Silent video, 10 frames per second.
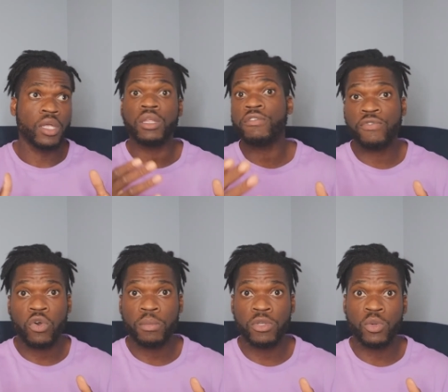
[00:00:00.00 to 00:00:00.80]
they'll
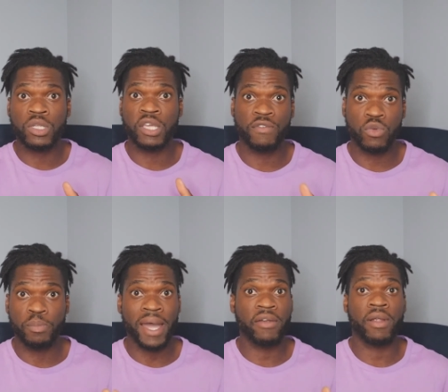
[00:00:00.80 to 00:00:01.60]
inform you and give
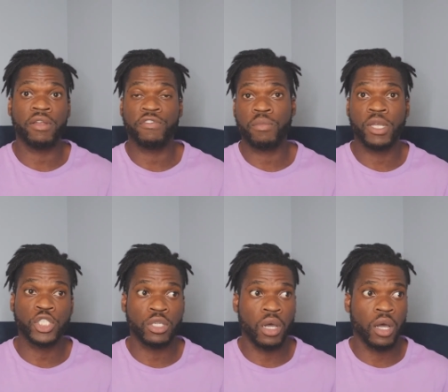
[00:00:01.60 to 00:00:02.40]
you background
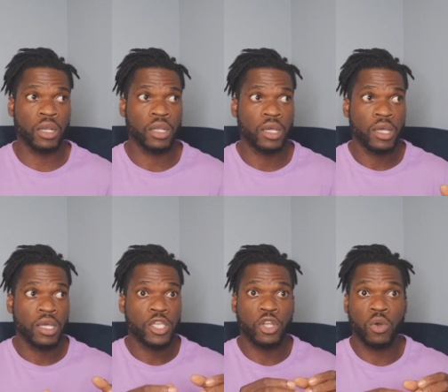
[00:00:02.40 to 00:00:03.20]
information on,
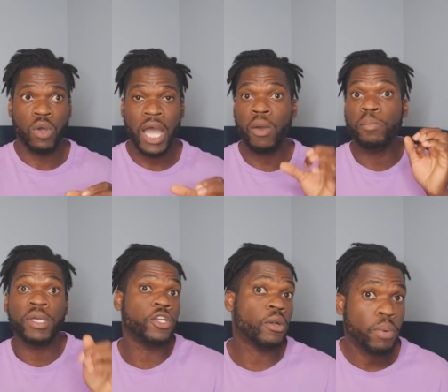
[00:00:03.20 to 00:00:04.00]
you know, how
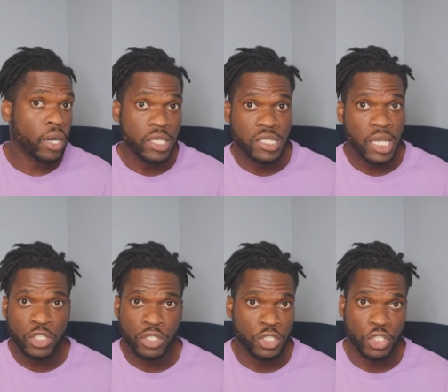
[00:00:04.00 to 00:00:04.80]
big your parted
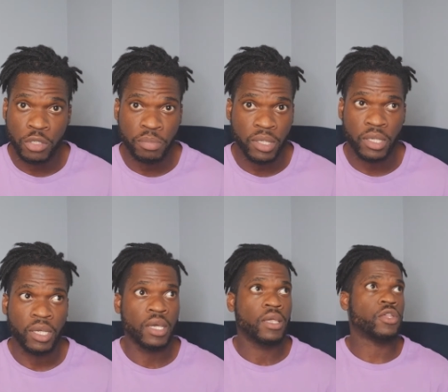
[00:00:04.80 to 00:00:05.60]
section should be.
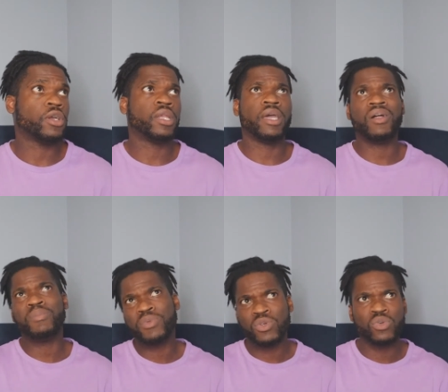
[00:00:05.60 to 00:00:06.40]
They're gonna
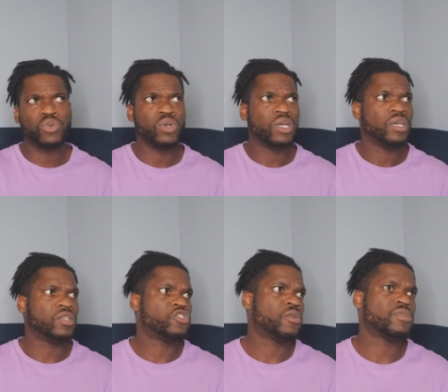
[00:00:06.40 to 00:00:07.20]
help you
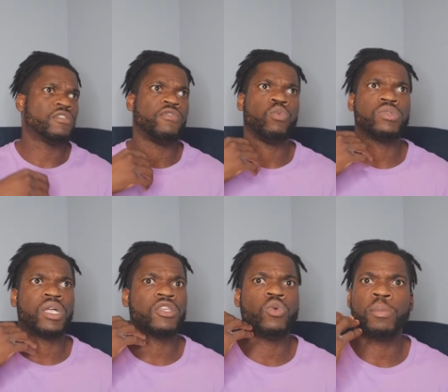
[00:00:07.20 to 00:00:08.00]
in terms of
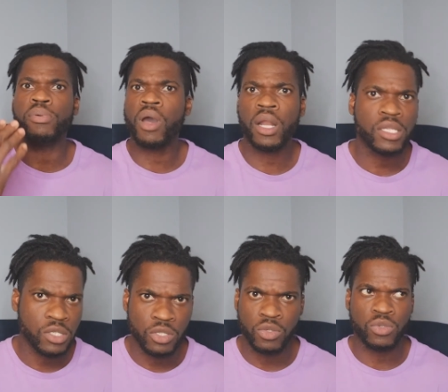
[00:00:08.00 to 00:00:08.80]
telling you what
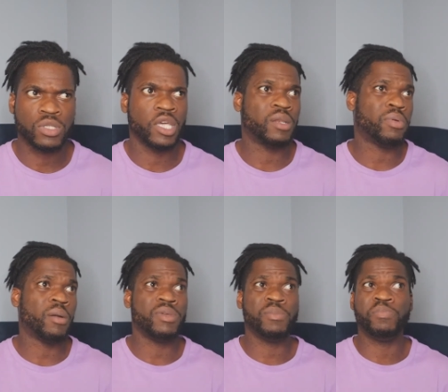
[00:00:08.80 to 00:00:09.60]
products to use. They can
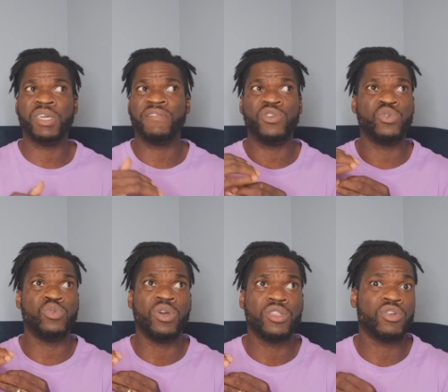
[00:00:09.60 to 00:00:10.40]
probably give
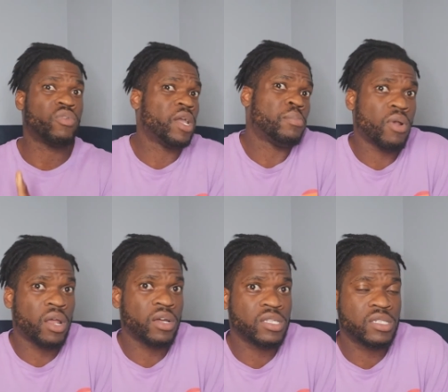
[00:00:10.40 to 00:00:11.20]
you the right
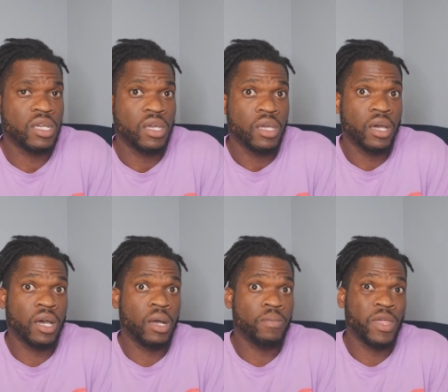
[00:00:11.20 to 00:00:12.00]
products.
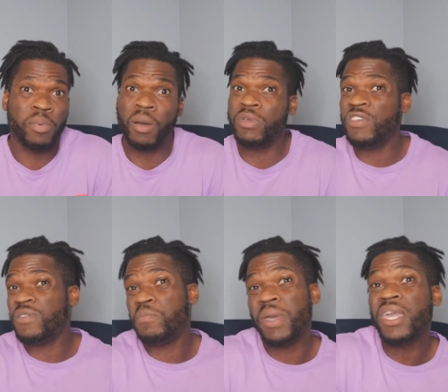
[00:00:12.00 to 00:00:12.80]
Um, they probably
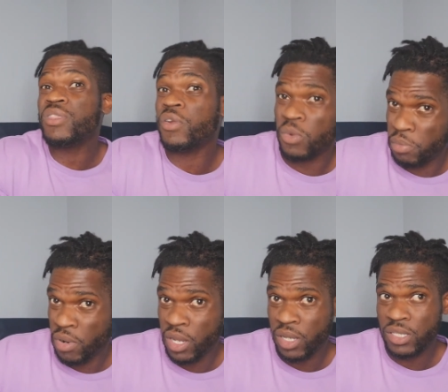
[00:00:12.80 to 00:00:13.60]
even make their own
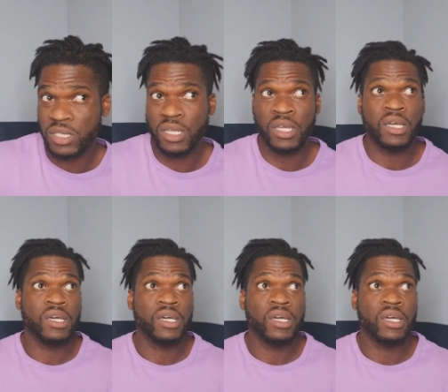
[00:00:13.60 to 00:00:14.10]
products.